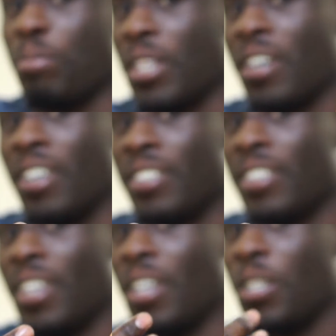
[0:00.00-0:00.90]
Because
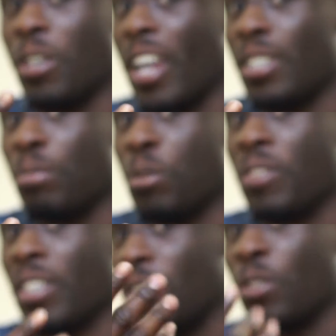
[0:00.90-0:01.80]
your head is
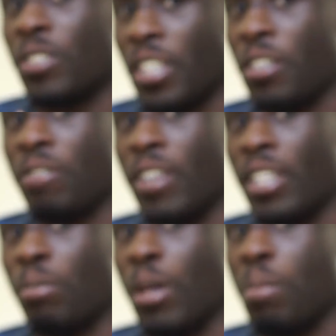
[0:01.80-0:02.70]
moving. It looks like you're
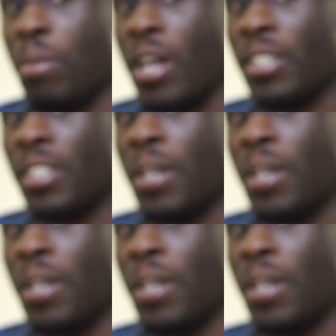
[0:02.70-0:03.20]
affected by the punch.